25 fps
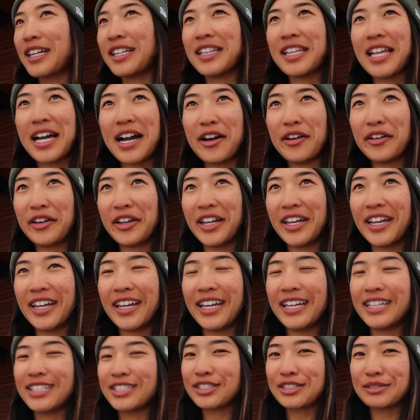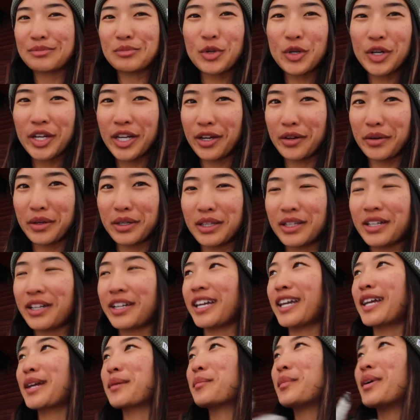cloudy, just more eerie
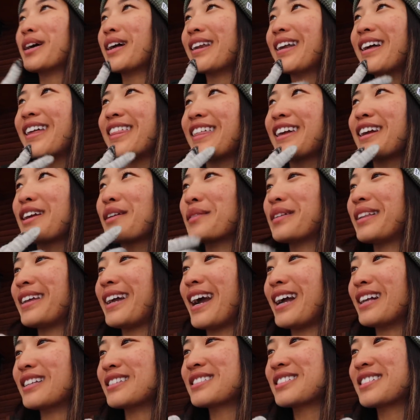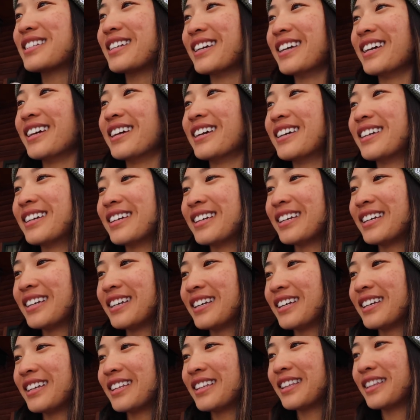looking, but I think it really adds to
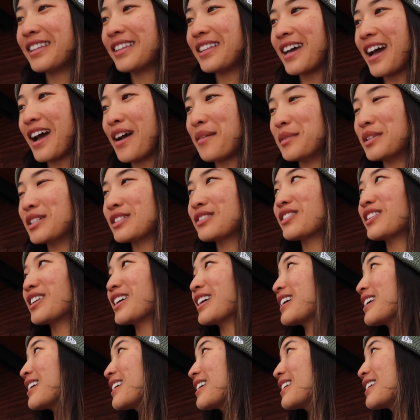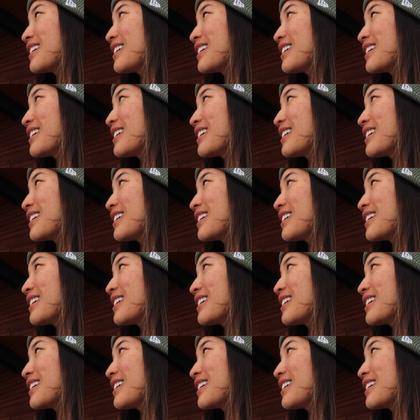the atmosphere.